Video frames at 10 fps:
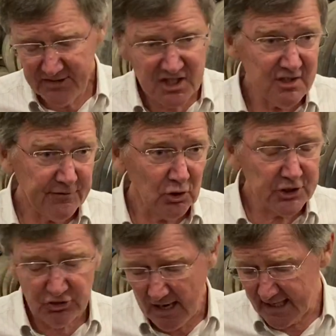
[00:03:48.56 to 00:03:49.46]
And this is full
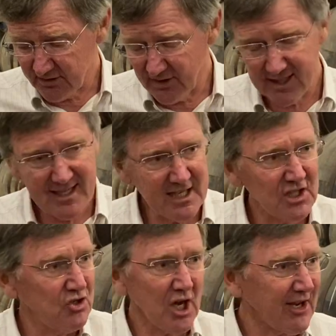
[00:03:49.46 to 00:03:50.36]
strength, and
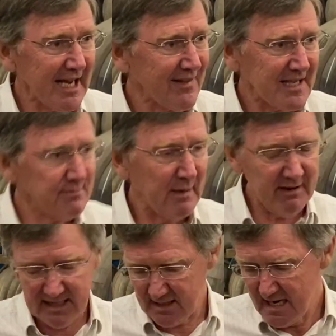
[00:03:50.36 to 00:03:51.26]
you don't get that
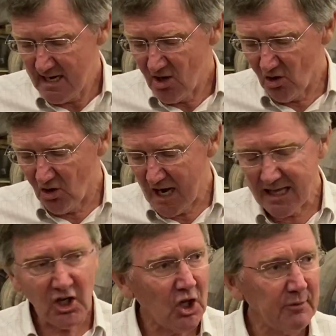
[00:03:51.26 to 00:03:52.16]
spirit or
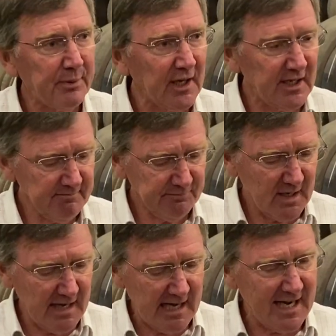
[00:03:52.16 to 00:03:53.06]
alcohol burn.
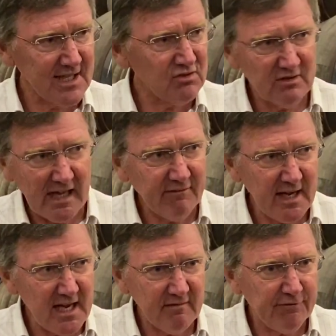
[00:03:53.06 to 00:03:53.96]
It's
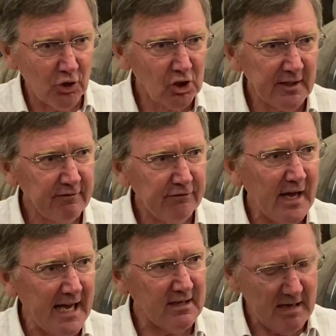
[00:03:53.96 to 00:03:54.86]
lovely and full
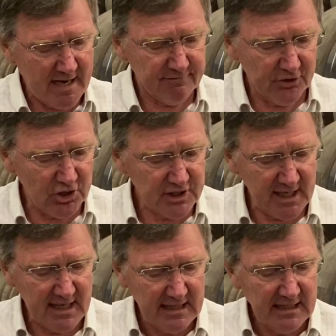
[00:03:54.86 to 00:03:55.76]
and fruity,